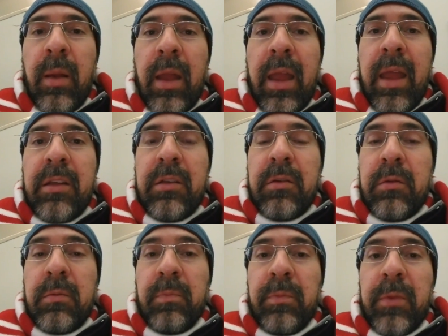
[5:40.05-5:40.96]

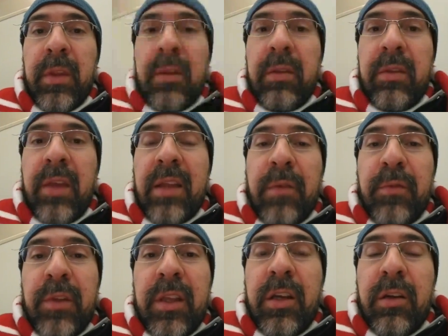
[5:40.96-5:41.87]
and that
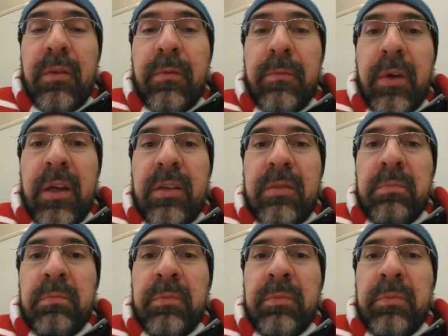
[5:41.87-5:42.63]
definitely could have